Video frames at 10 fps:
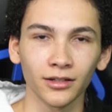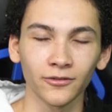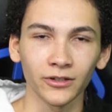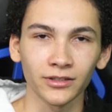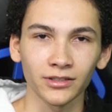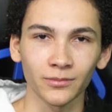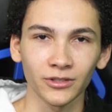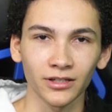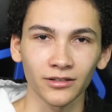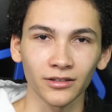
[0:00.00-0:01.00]
None of our
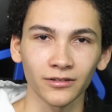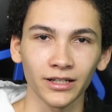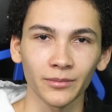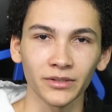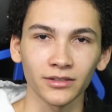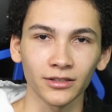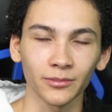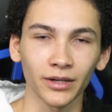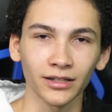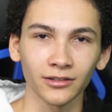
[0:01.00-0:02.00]
customers care that they're damaged.
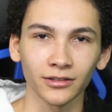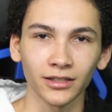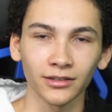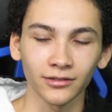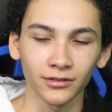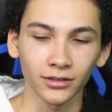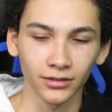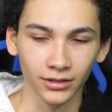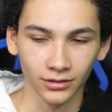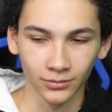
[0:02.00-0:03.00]
Are you buying it or not? And I was
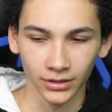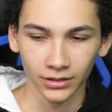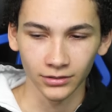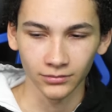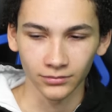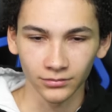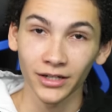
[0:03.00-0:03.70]
like, yeah, I'll buy it.